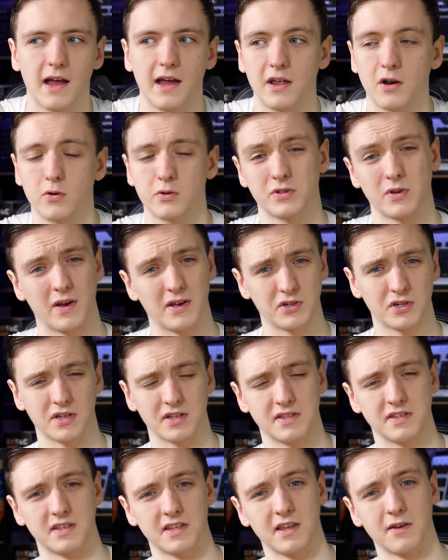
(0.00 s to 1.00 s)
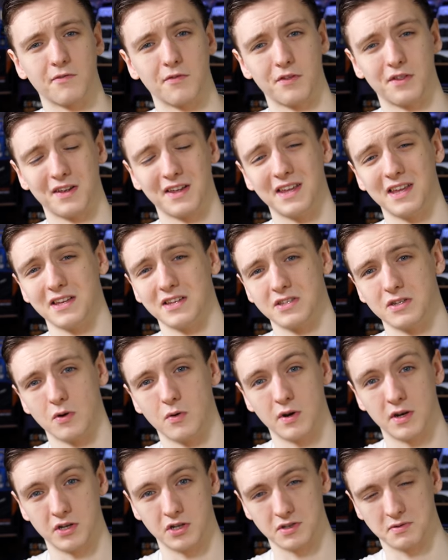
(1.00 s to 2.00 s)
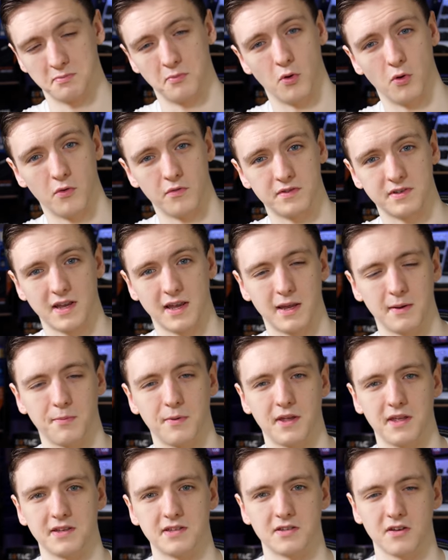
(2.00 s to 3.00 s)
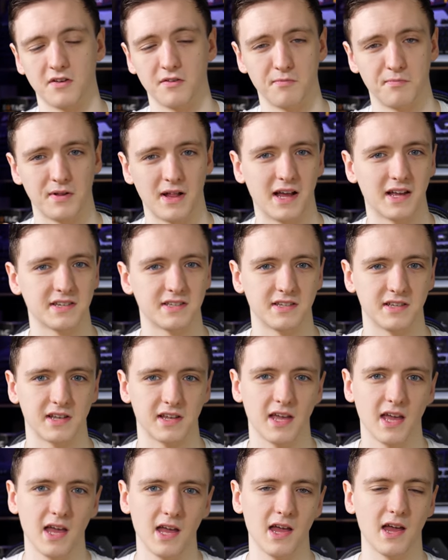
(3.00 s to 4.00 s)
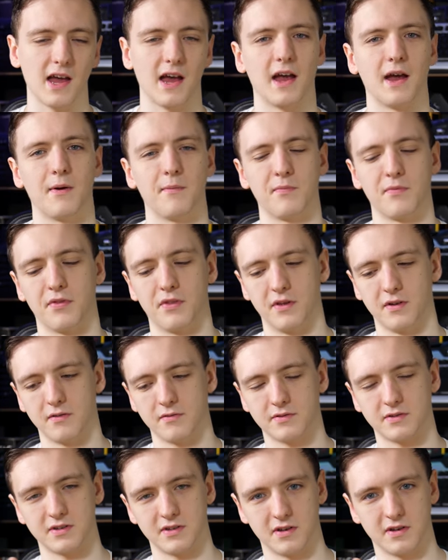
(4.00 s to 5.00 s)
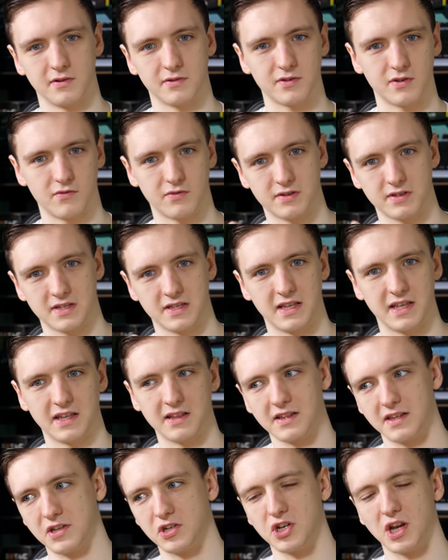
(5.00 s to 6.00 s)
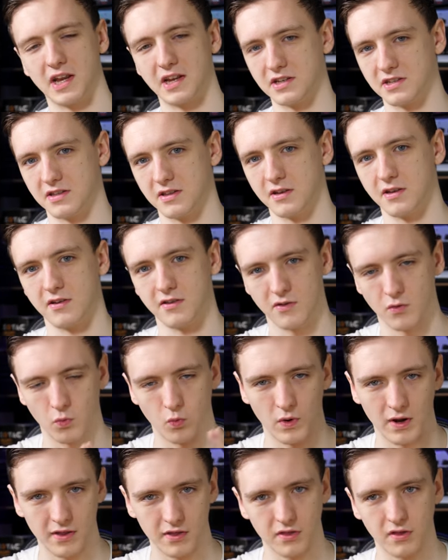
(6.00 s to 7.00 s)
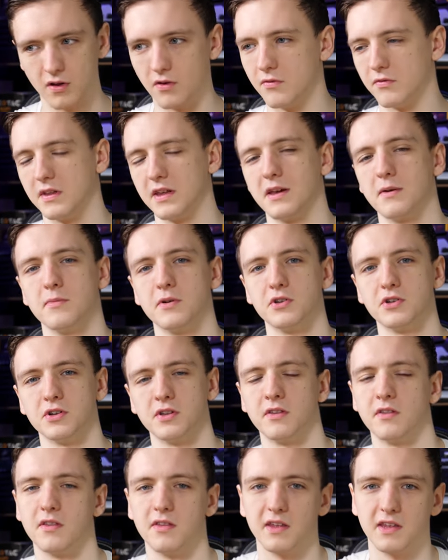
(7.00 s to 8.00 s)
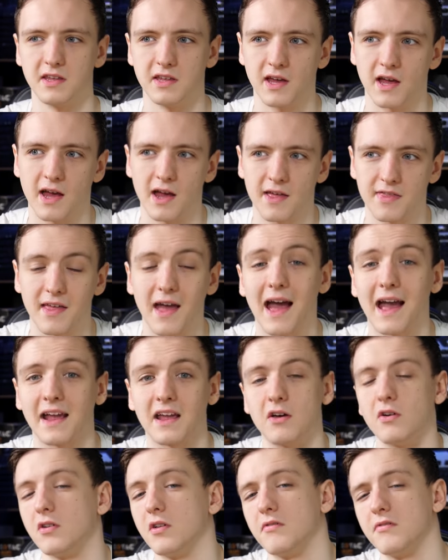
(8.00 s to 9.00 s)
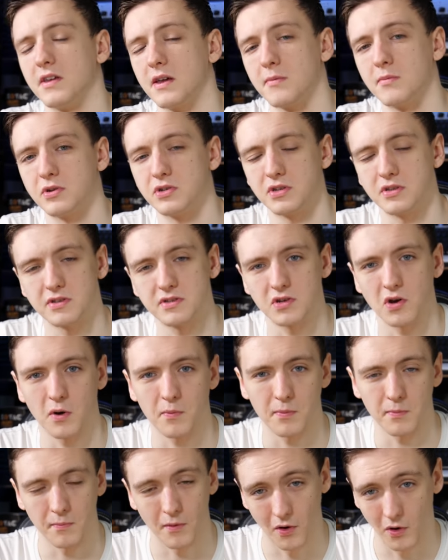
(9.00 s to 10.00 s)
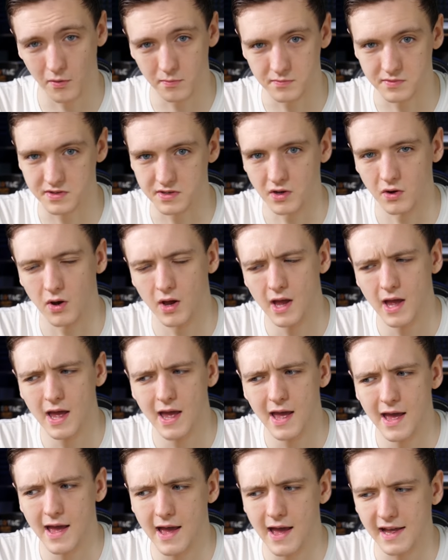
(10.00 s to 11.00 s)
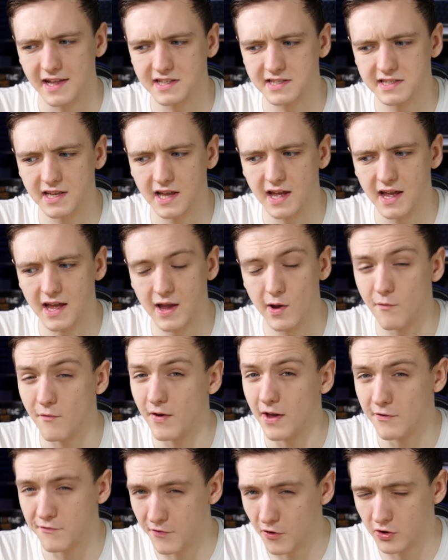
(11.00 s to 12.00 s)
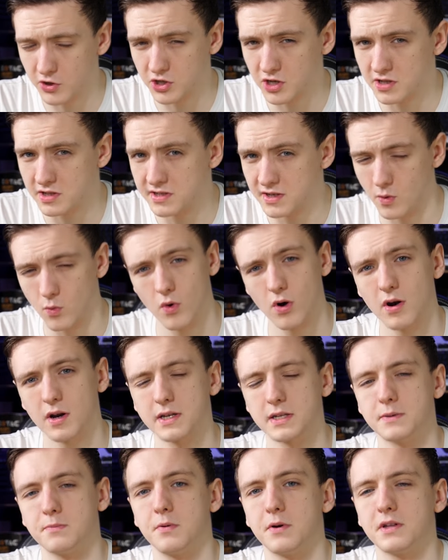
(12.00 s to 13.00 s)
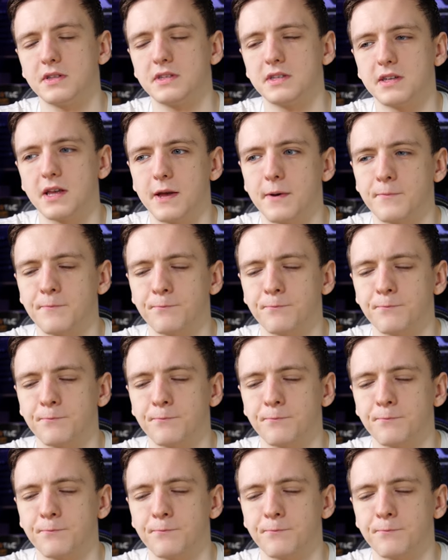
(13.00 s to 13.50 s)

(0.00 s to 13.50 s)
and also, as you can see, for the keystone, it just moves a piece of plastic to sort of slightly change the width of the image and the angle of the image at the top and bottom. So it's it functions, it works, but